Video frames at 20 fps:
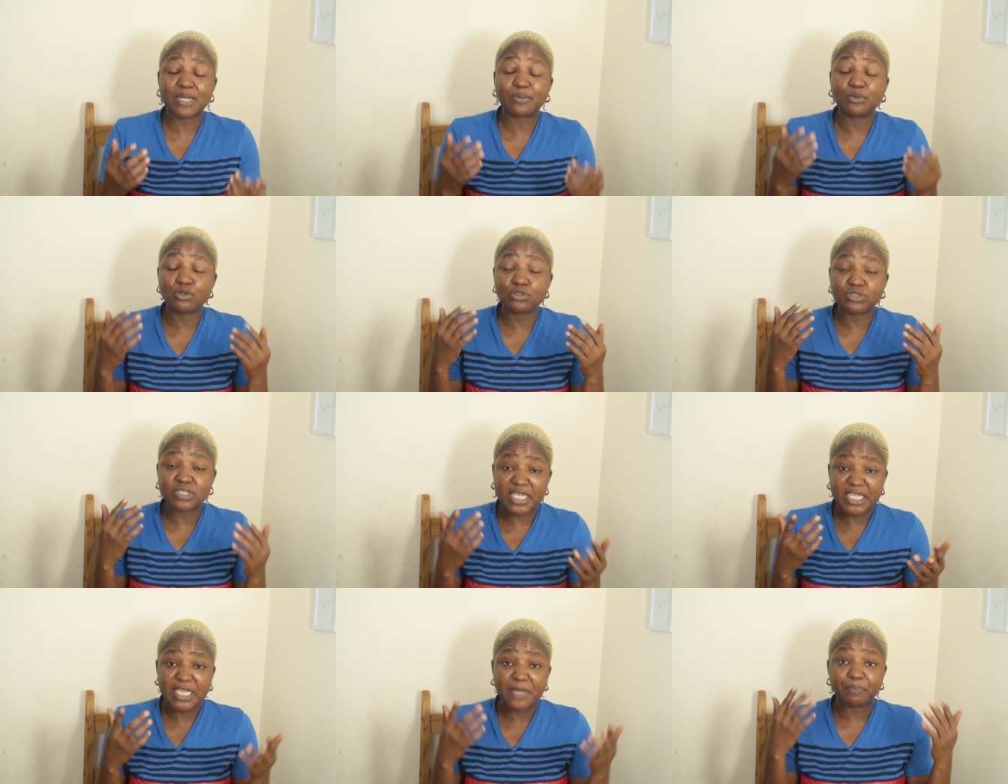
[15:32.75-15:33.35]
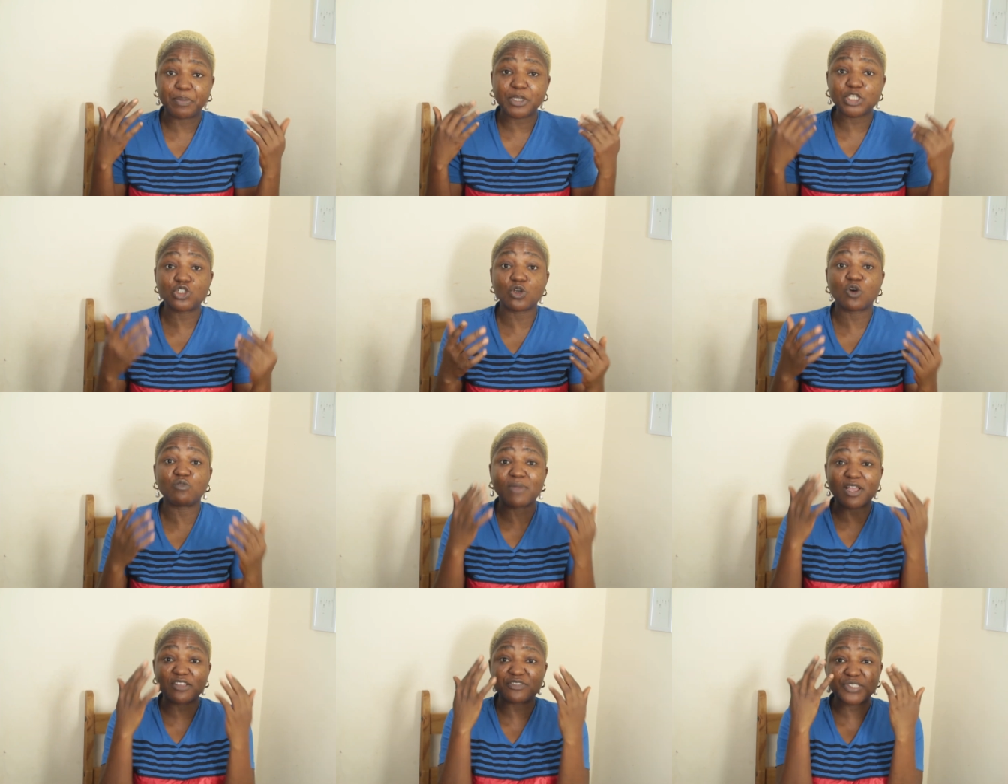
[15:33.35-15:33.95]
I'm going to take a picture
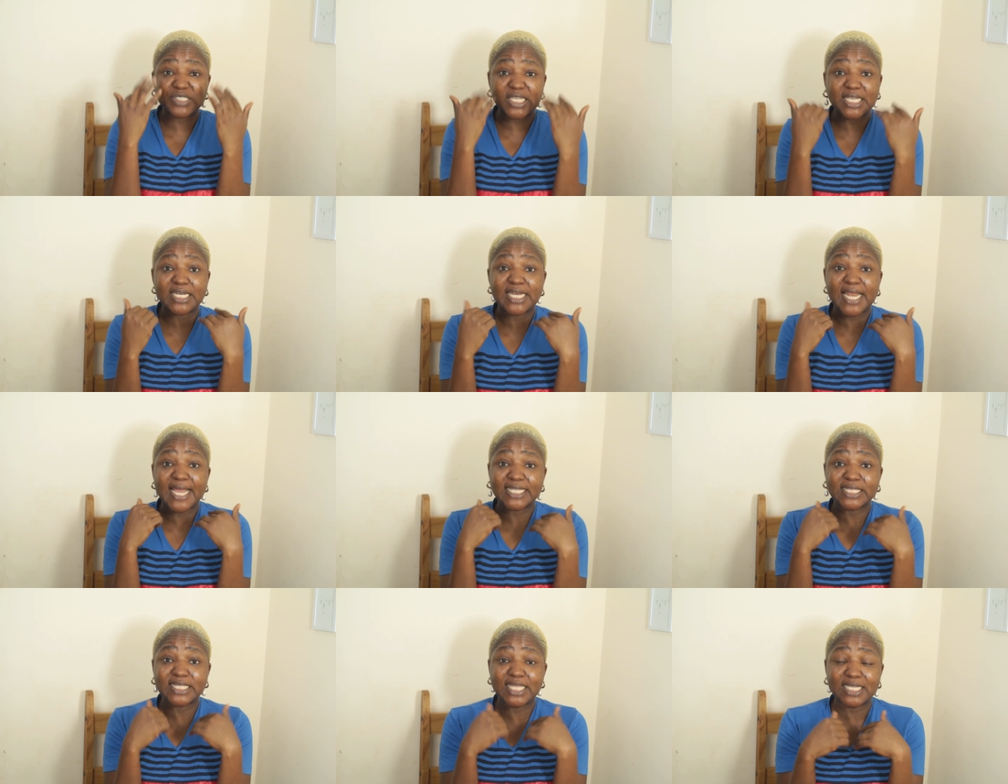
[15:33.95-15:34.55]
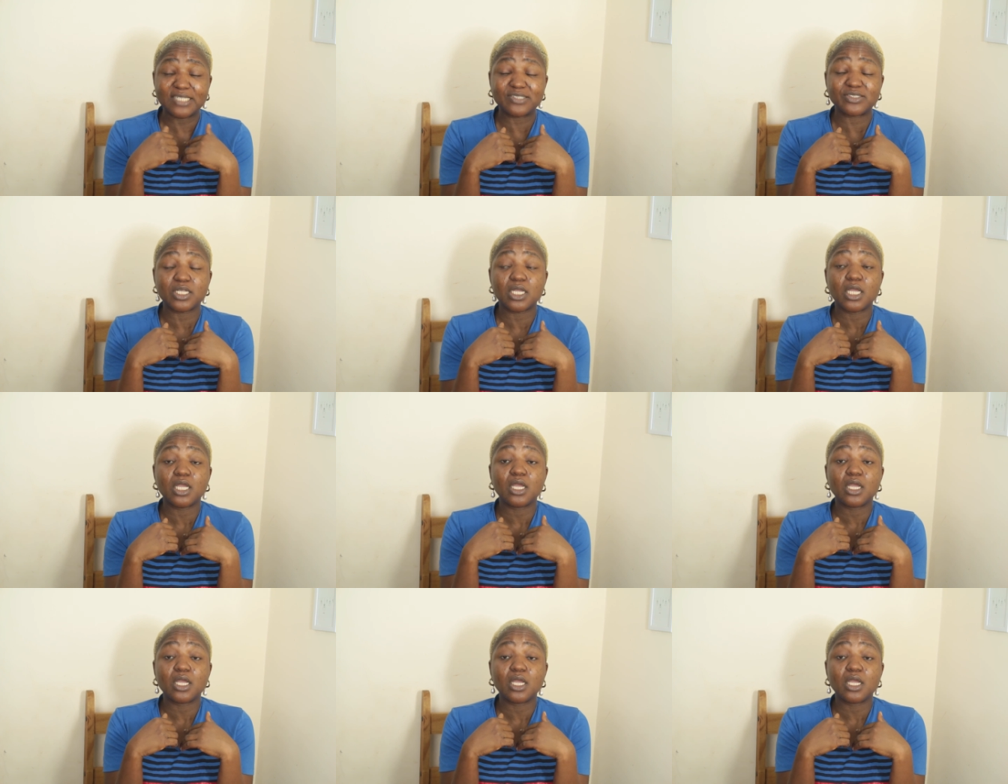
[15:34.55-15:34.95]
of my skin like this